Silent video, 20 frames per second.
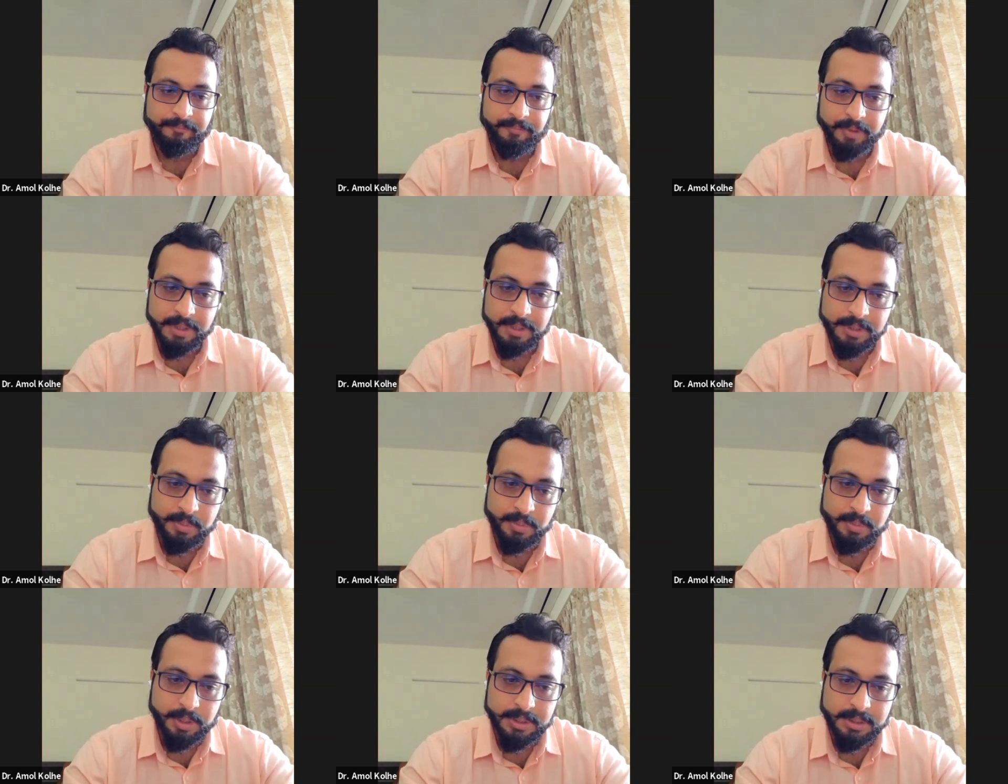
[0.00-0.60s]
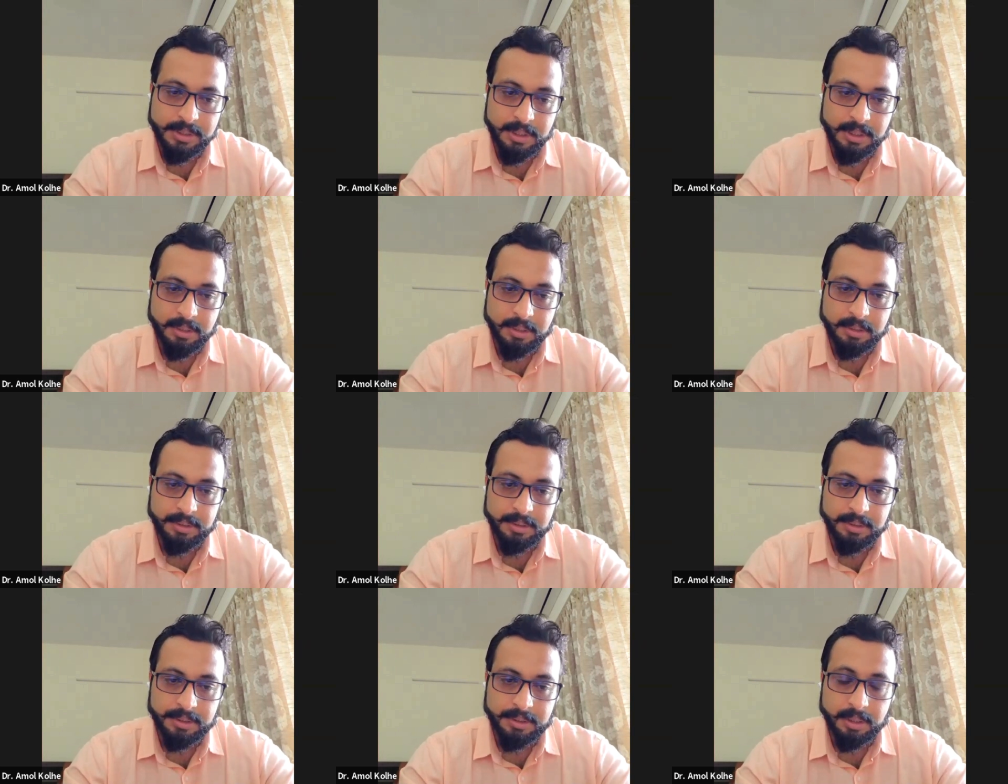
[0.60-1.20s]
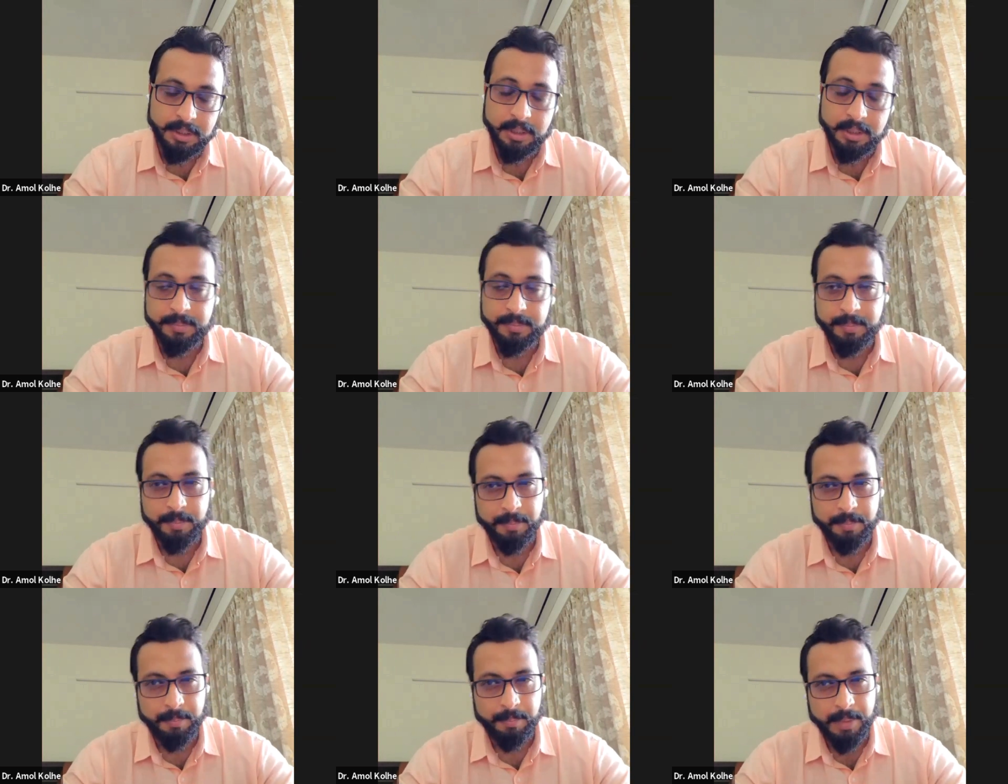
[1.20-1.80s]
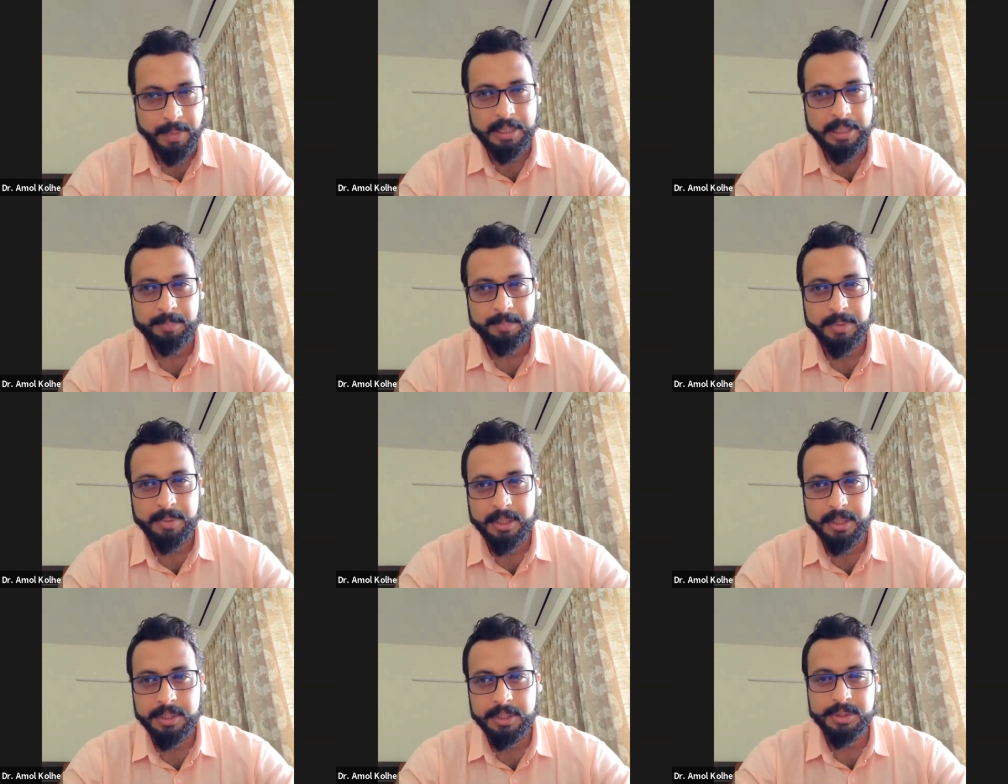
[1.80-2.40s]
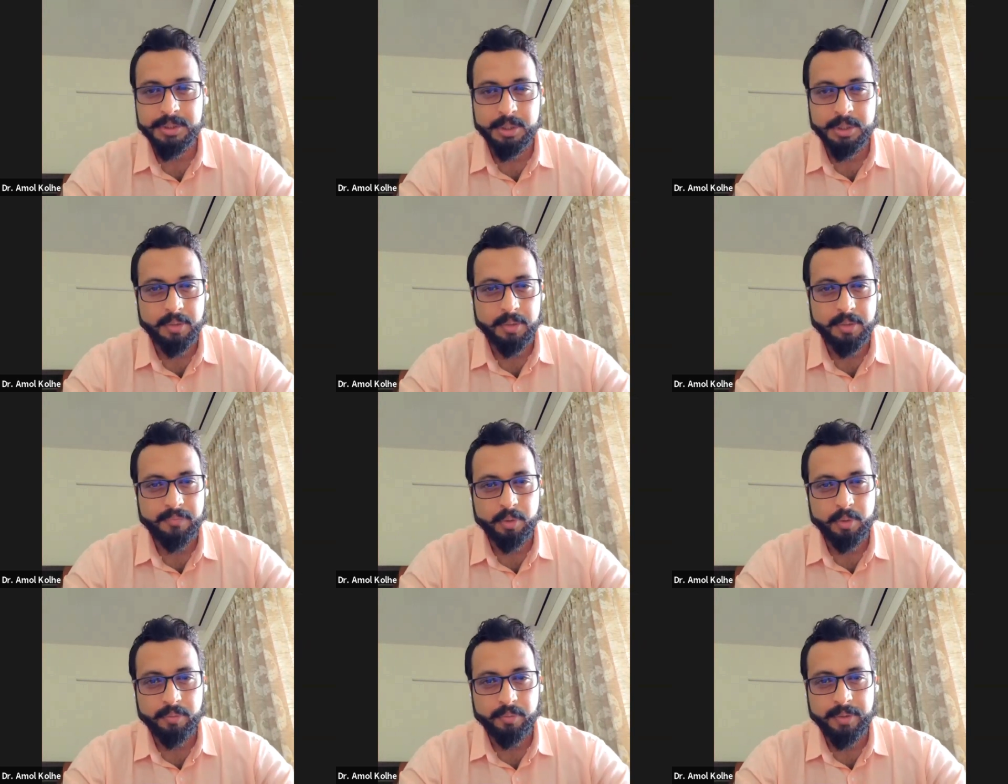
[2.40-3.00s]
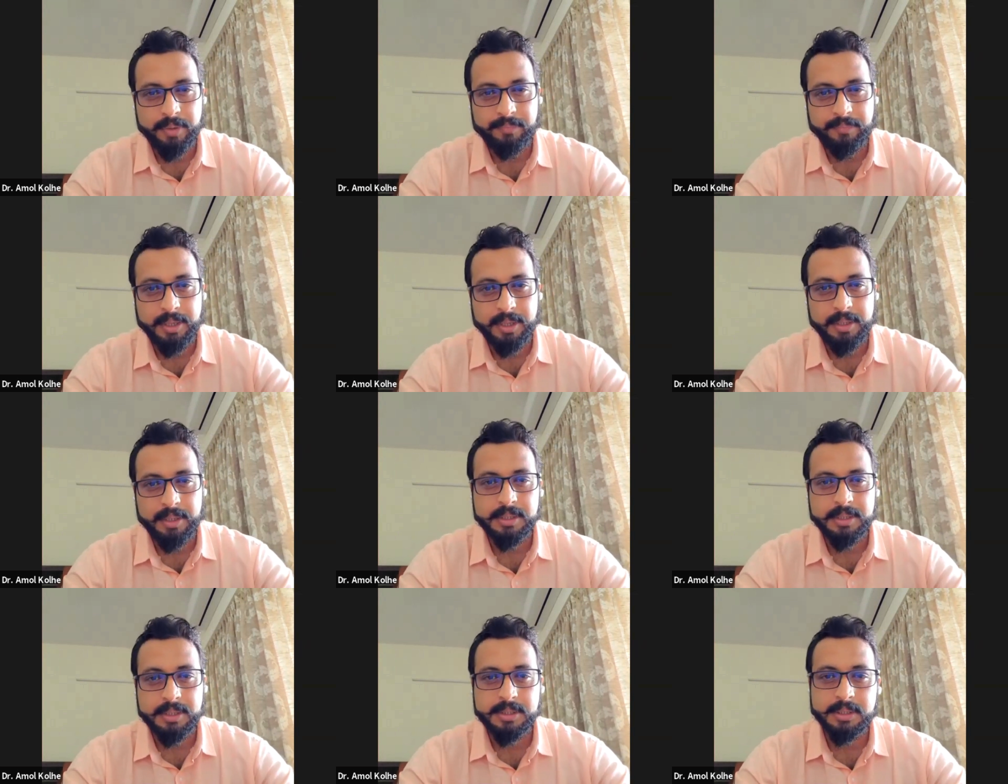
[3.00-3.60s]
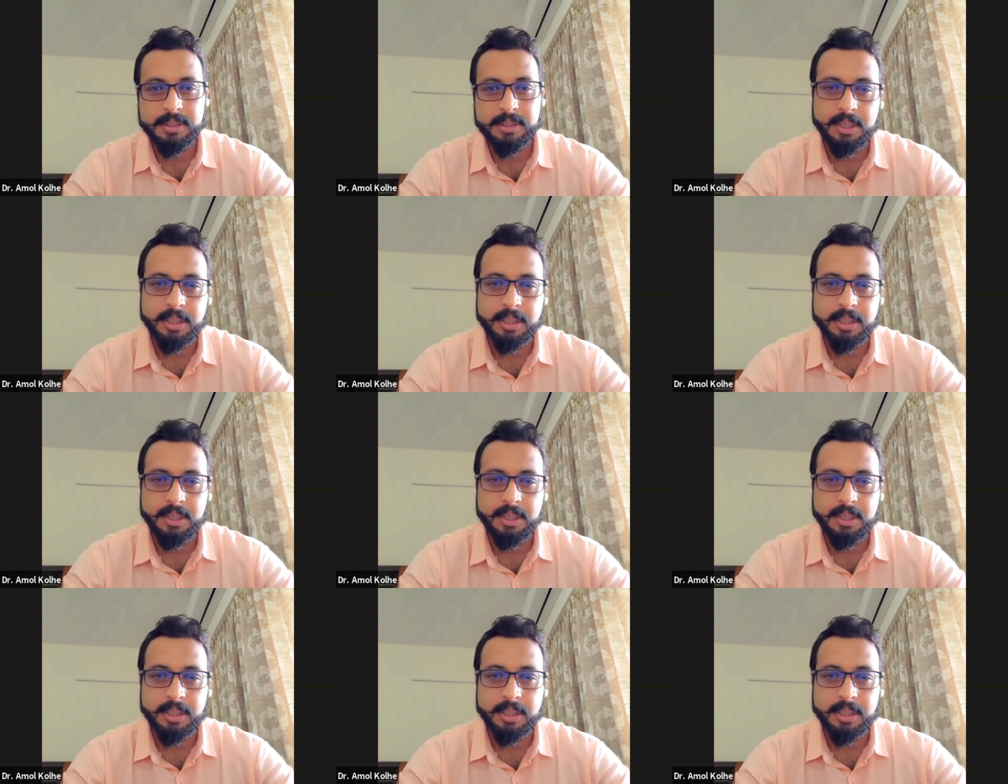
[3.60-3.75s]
first was the multiplication of COVID virus,